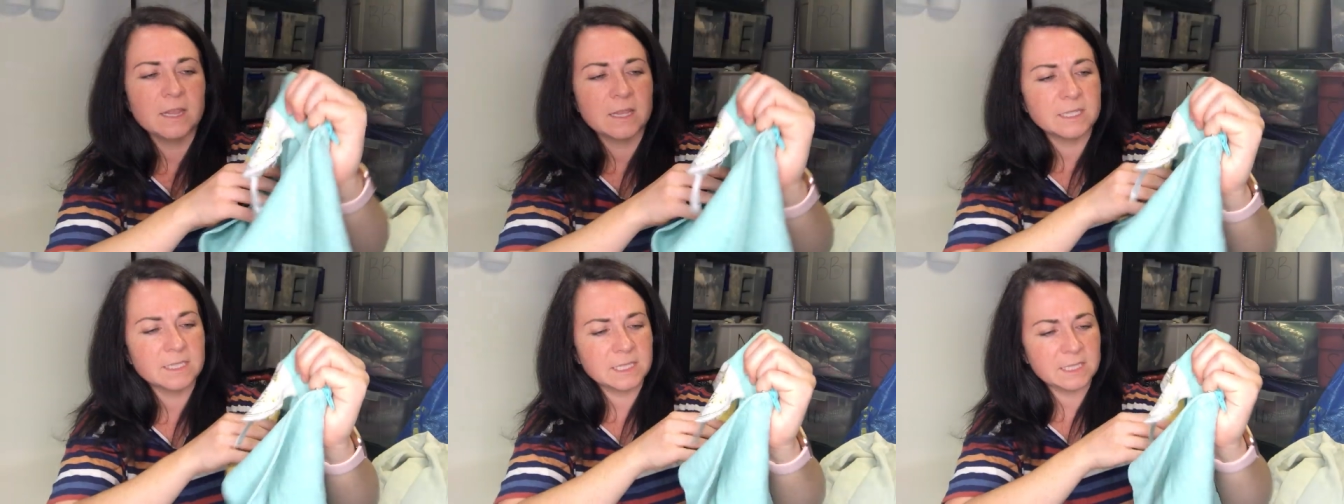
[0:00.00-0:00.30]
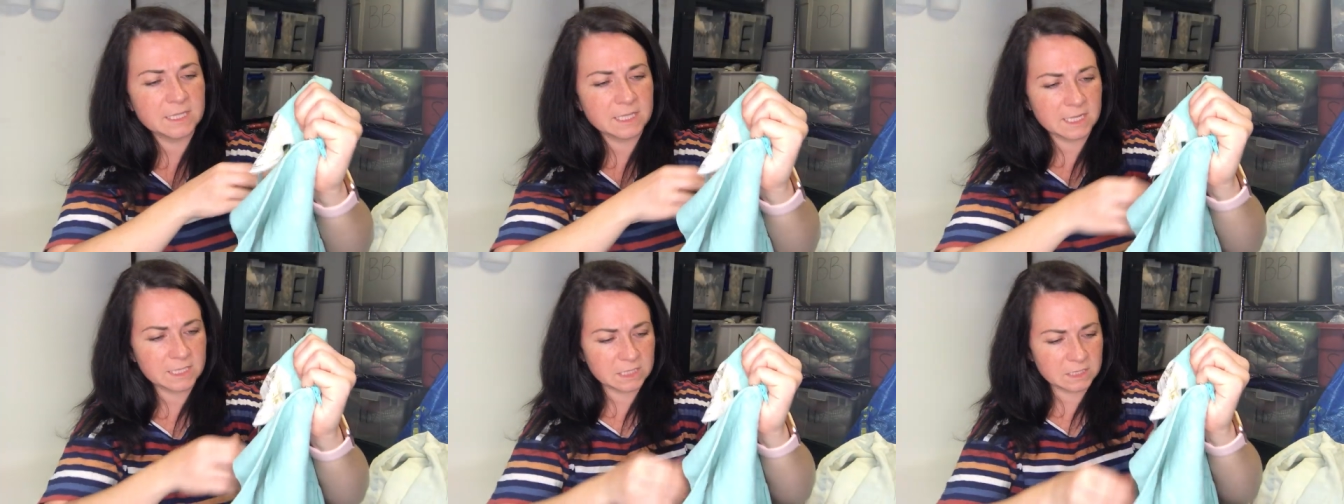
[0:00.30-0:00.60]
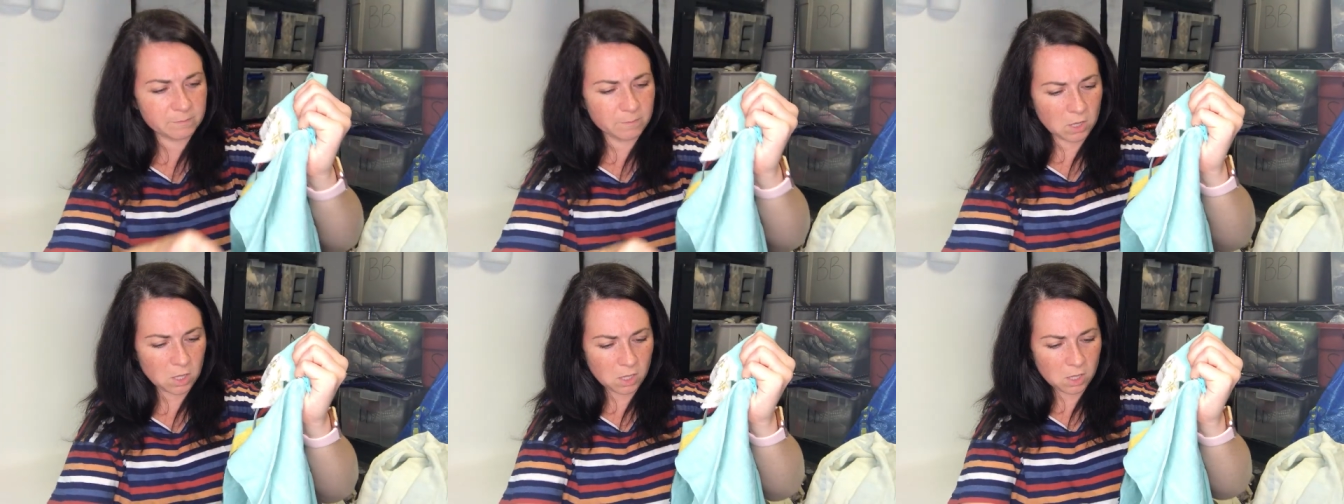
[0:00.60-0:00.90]
This is a size
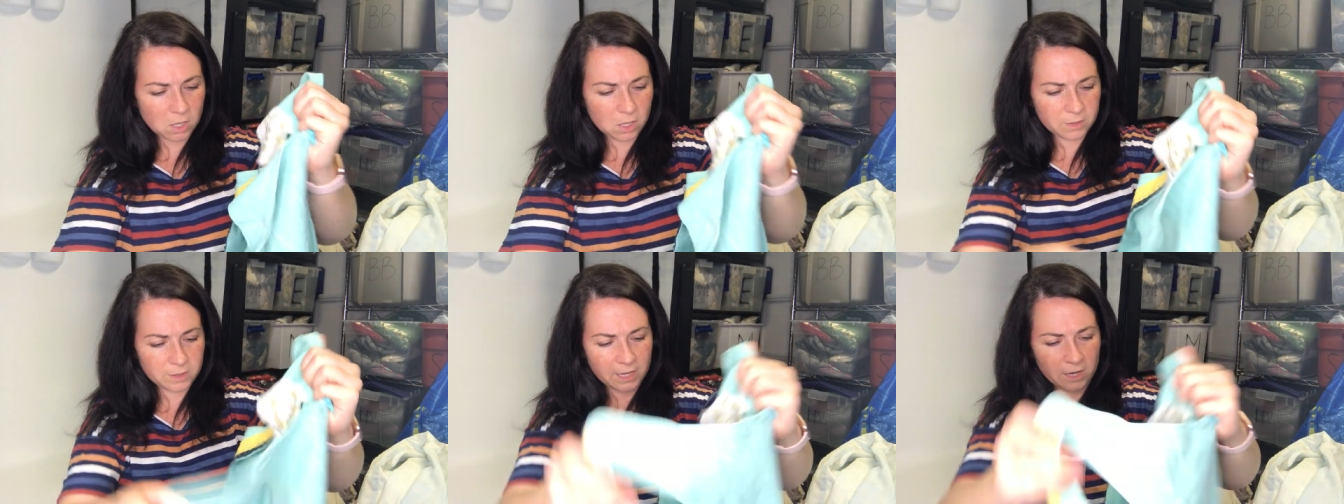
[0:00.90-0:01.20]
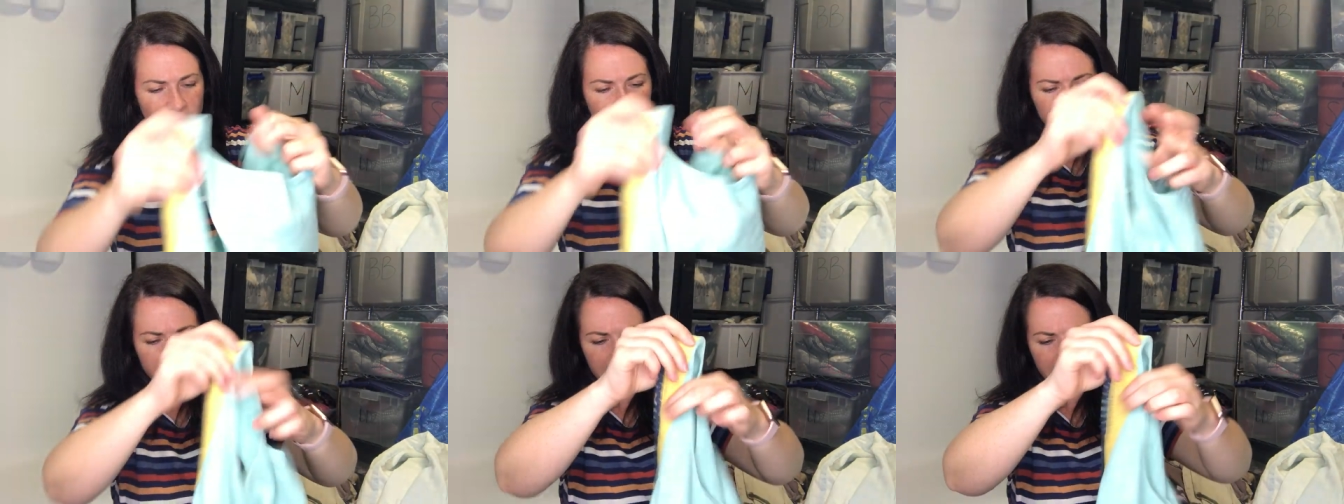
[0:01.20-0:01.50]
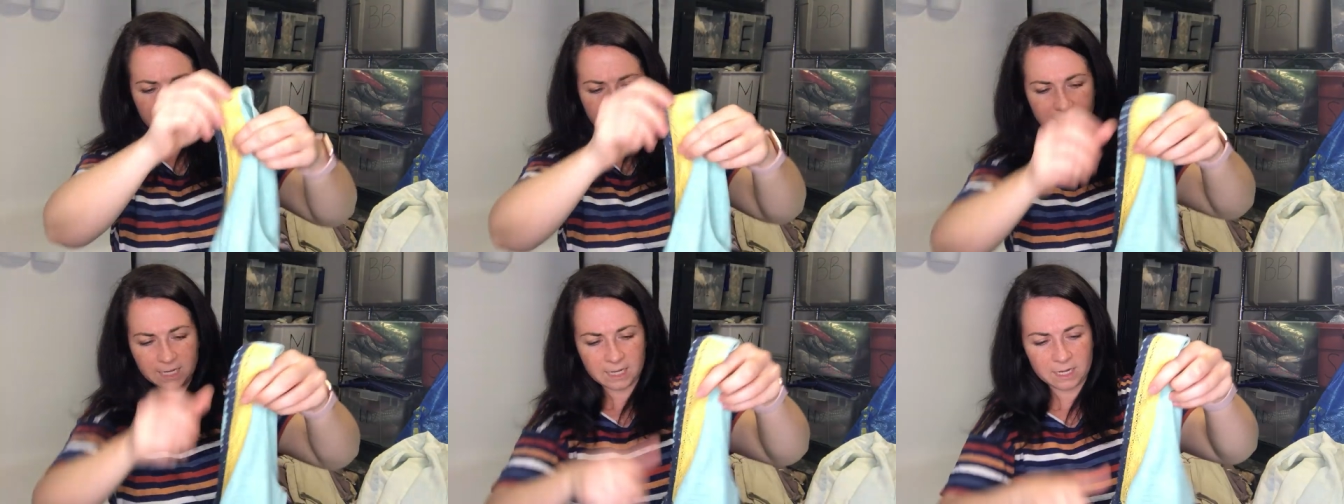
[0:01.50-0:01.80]
small. They are
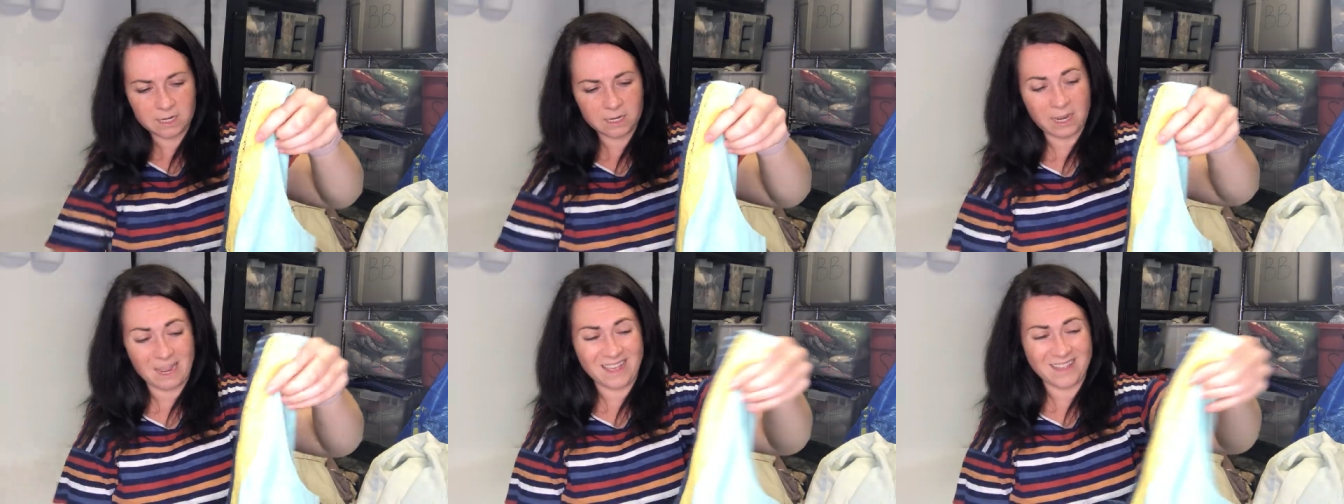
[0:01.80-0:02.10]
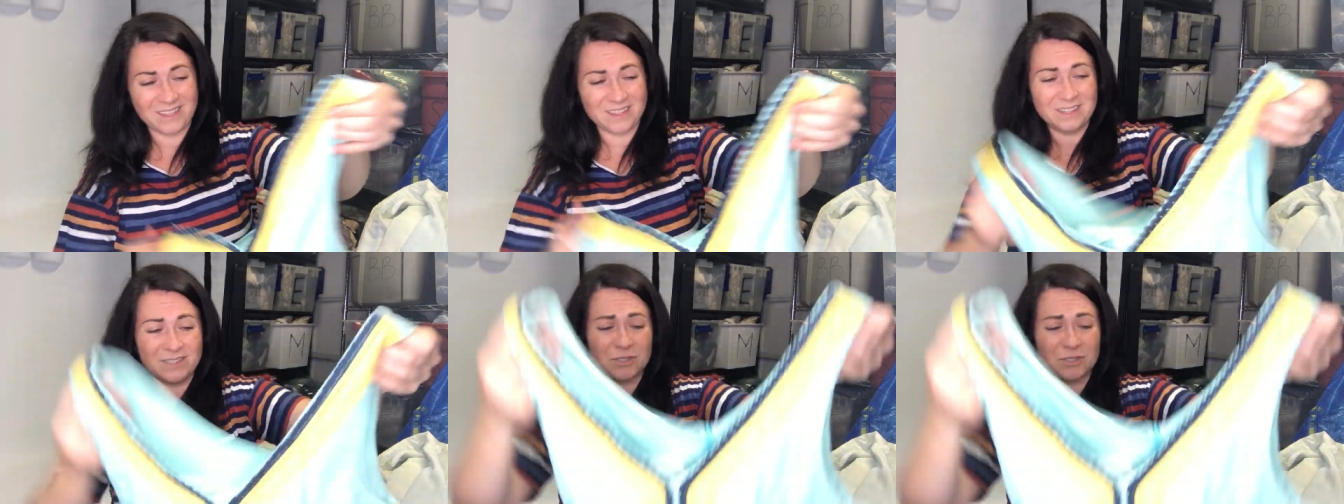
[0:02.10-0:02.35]
linen, and